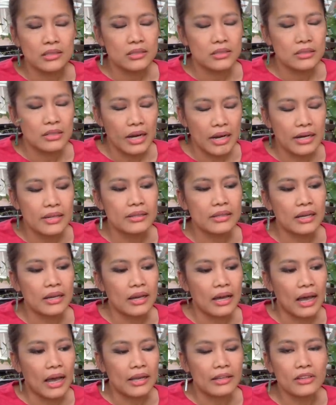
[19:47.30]
try not,
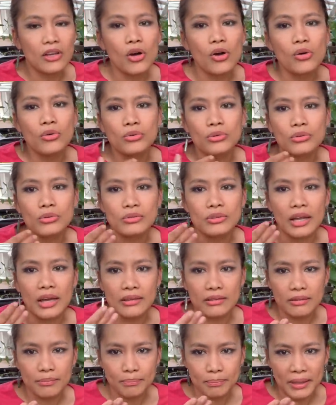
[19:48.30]
I know
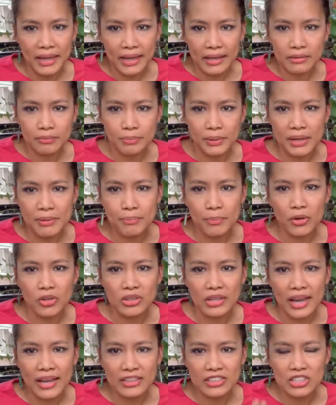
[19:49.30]
that plant people
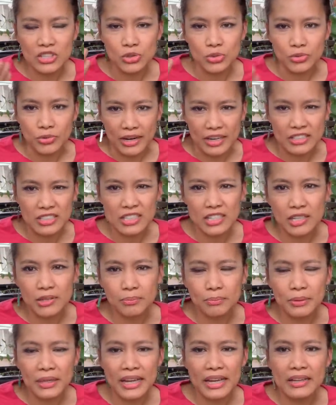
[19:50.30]
likes to rescue
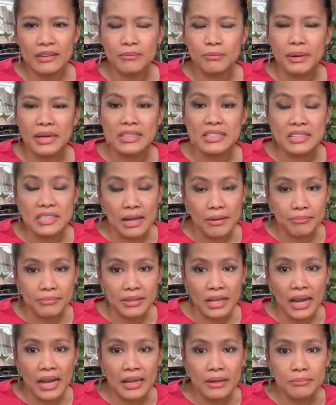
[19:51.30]
plant, but
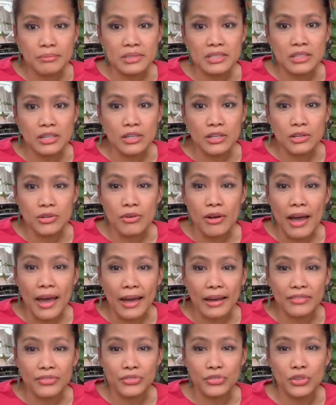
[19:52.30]
sometimes you
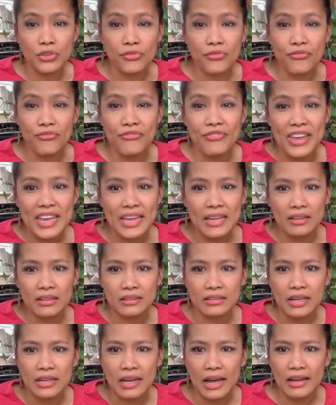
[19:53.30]
have to feel
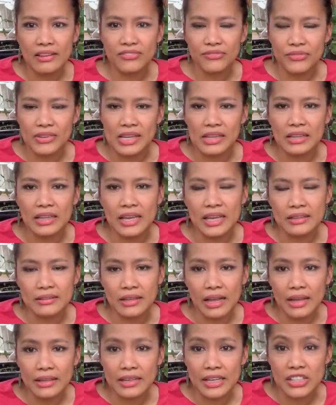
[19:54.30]
the gut feeling
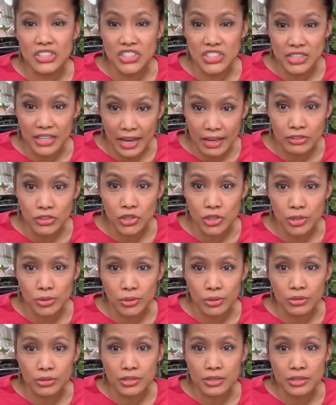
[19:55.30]
that it's
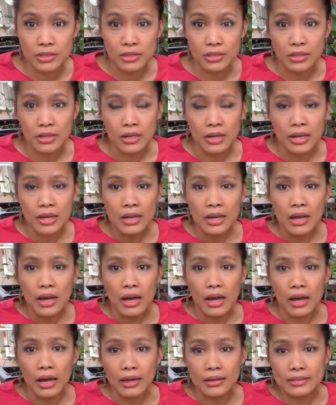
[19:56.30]
dangerous.
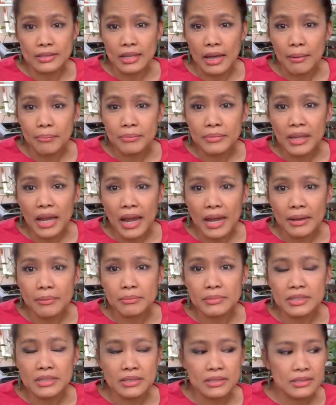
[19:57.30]
Uh,
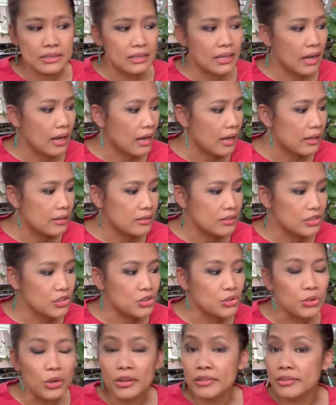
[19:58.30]
sometimes
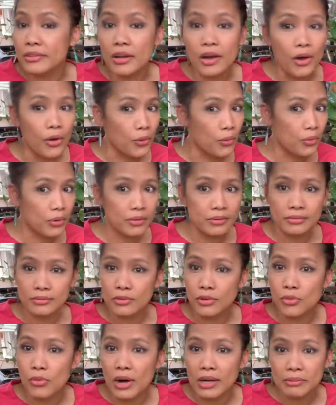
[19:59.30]
you don't know
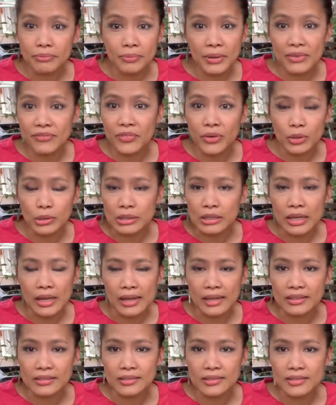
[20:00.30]
what people
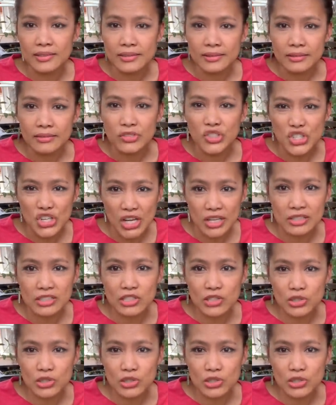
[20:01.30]
think, just